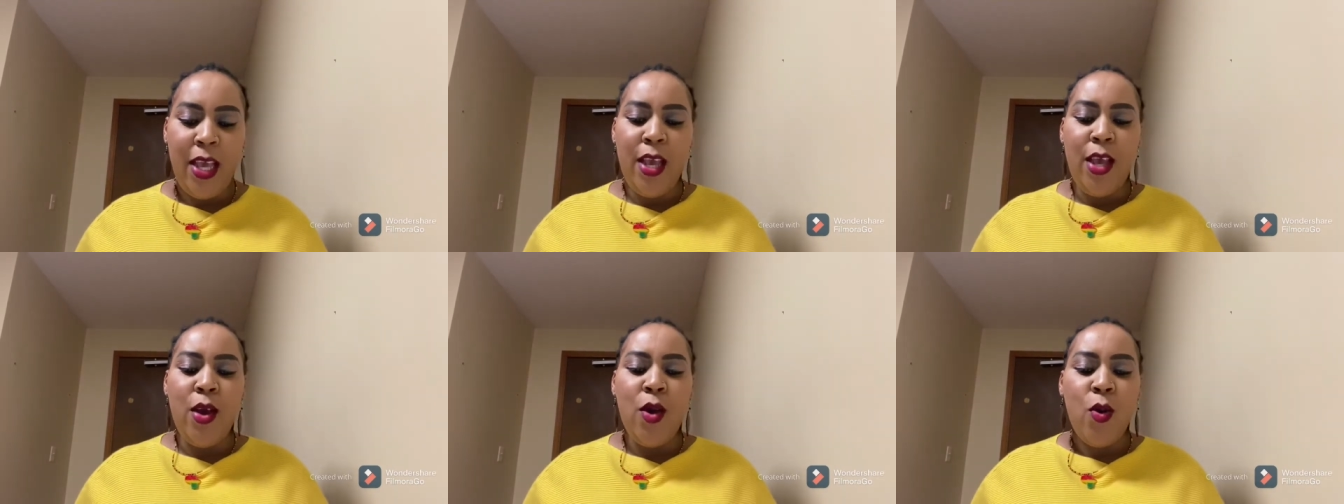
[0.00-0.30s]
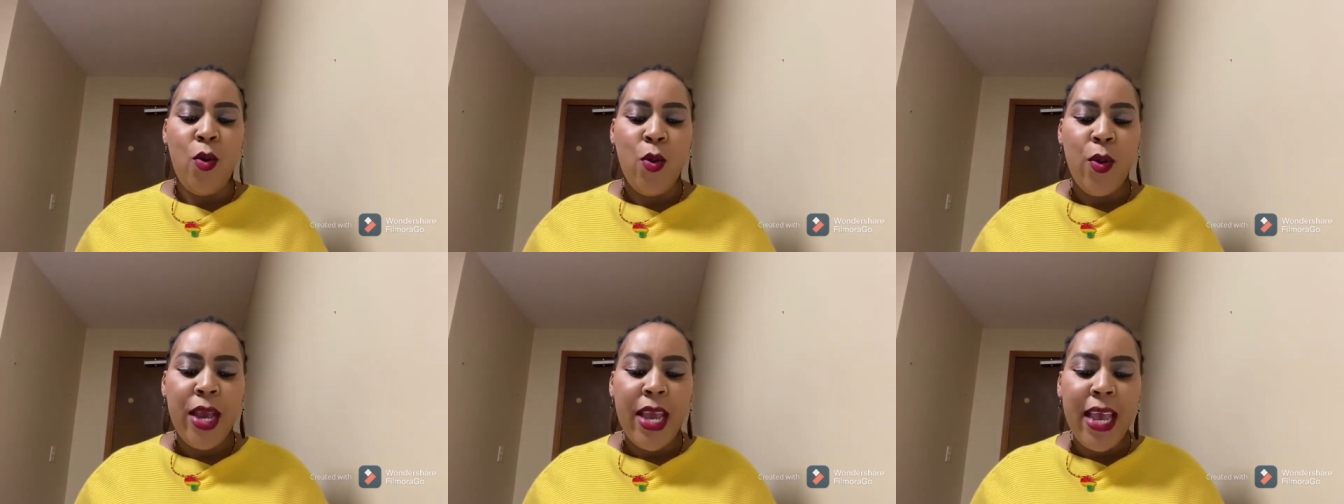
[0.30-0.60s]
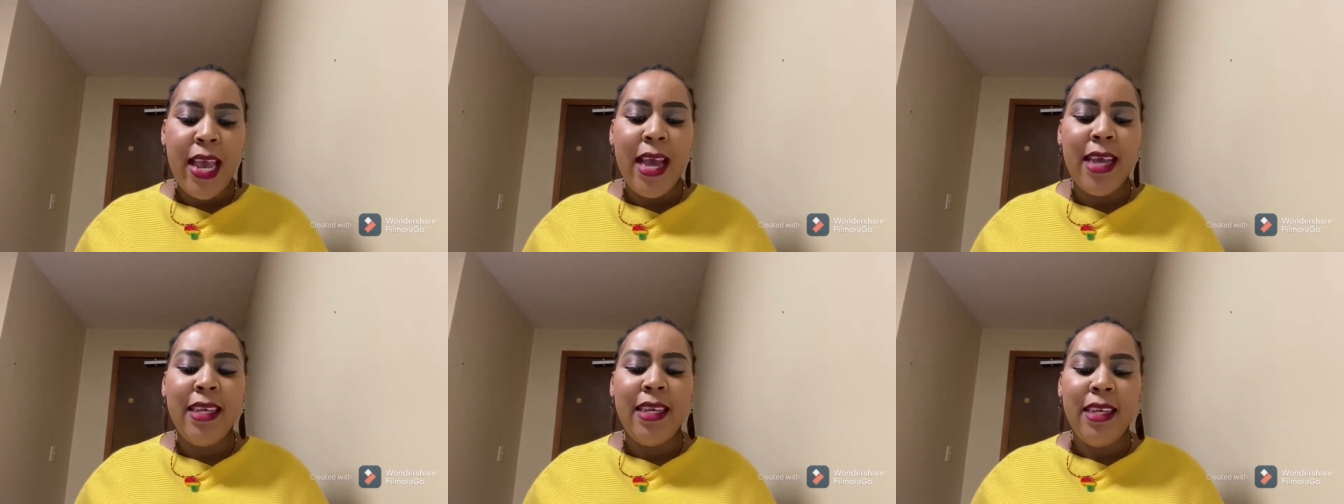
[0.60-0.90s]

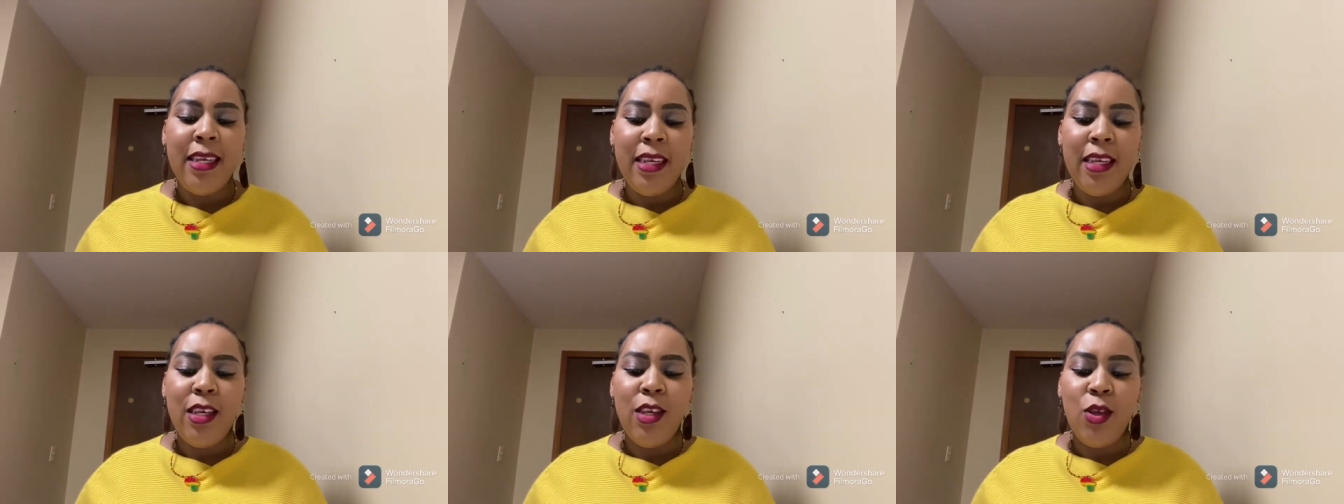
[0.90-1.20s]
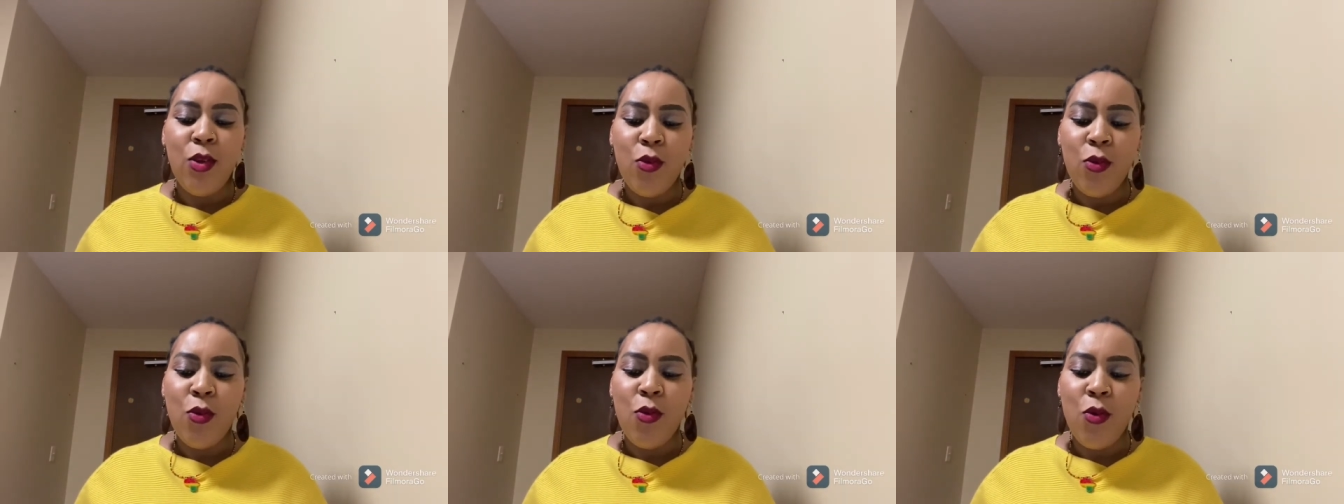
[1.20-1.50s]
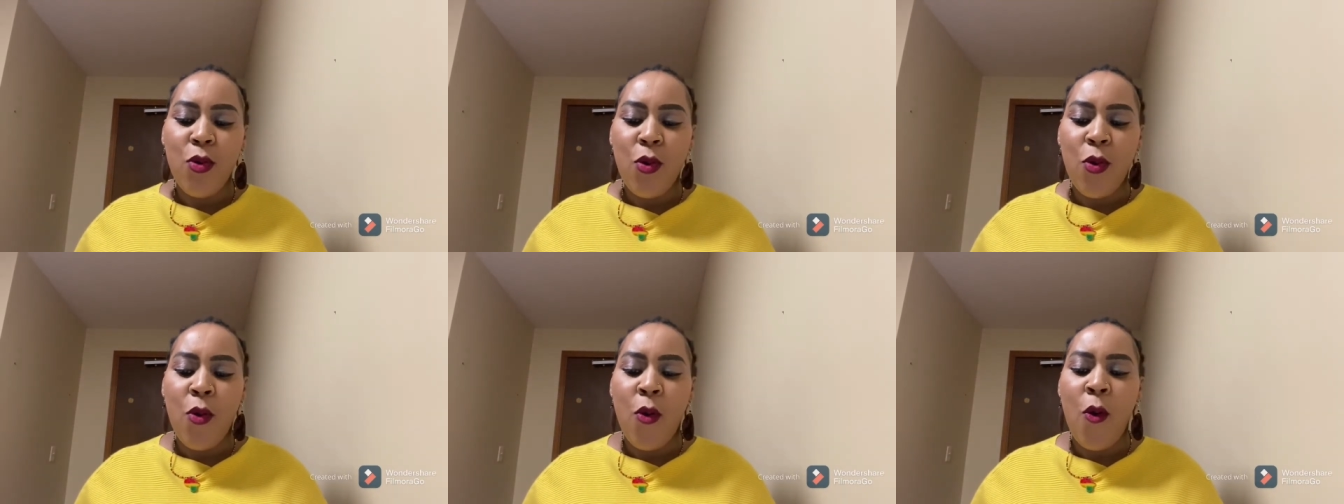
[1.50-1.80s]
Where did you
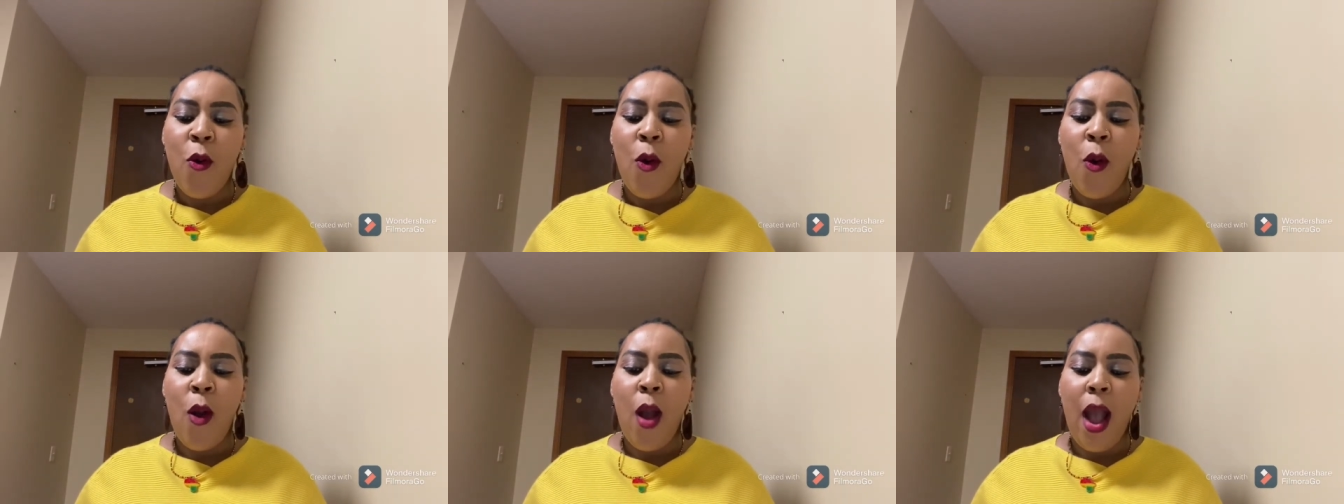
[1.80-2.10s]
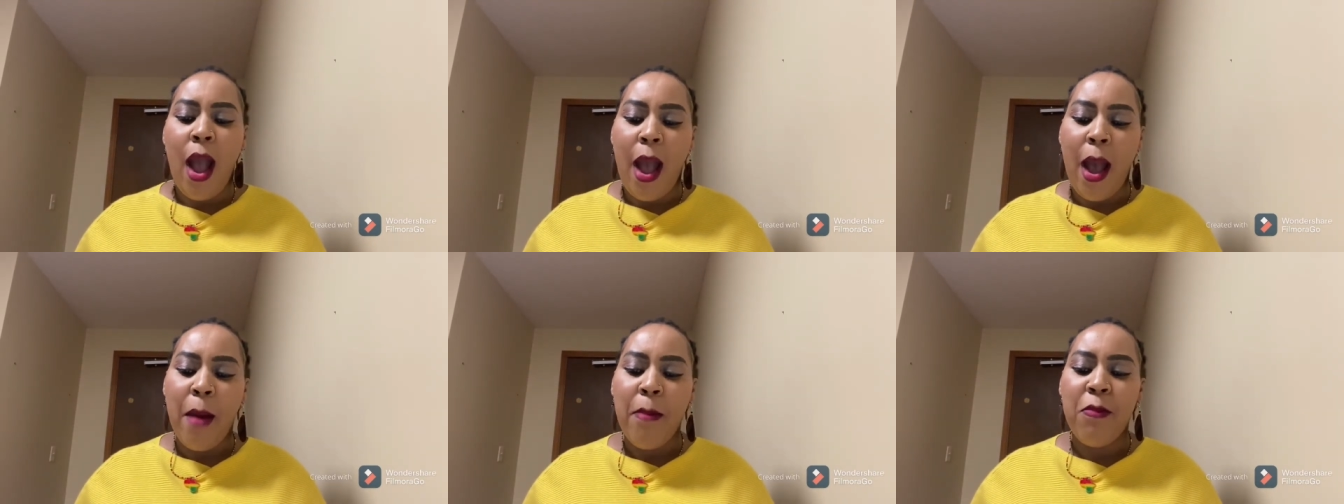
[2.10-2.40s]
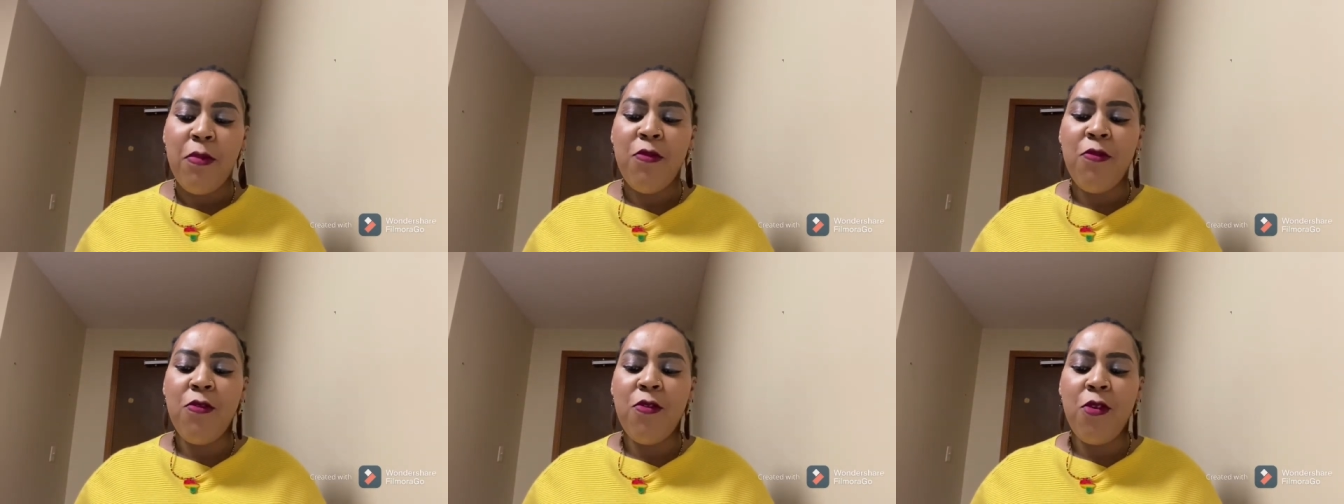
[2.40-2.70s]
grow up
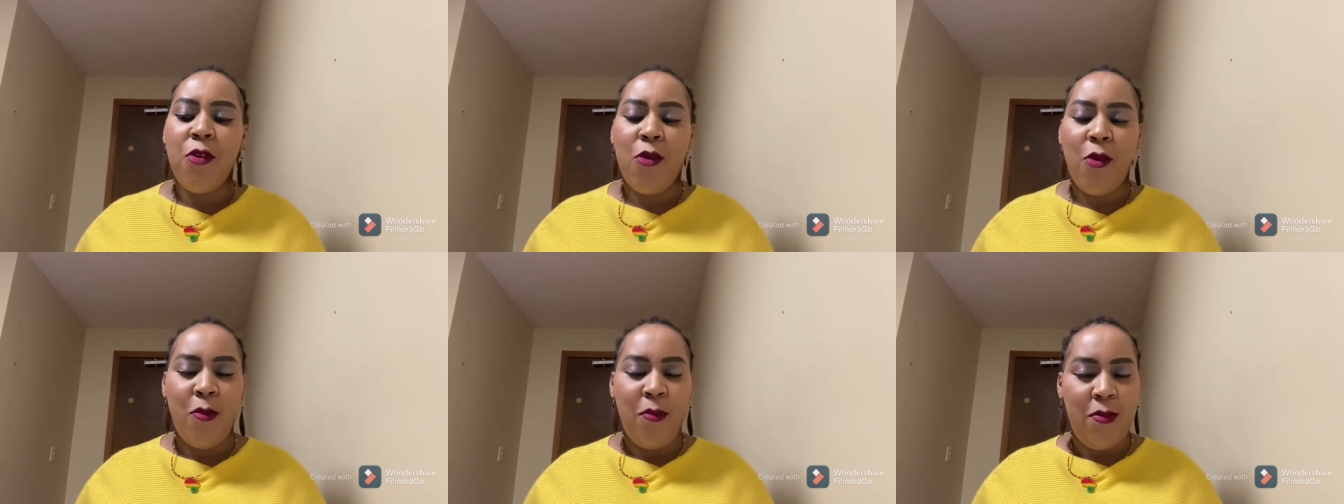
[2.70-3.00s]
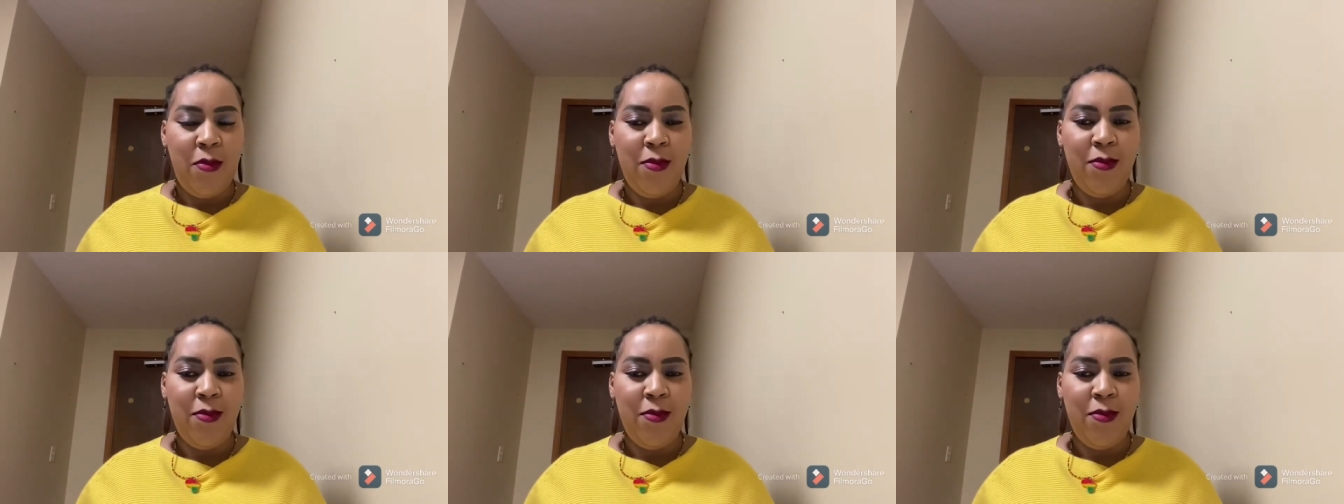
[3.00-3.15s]
from?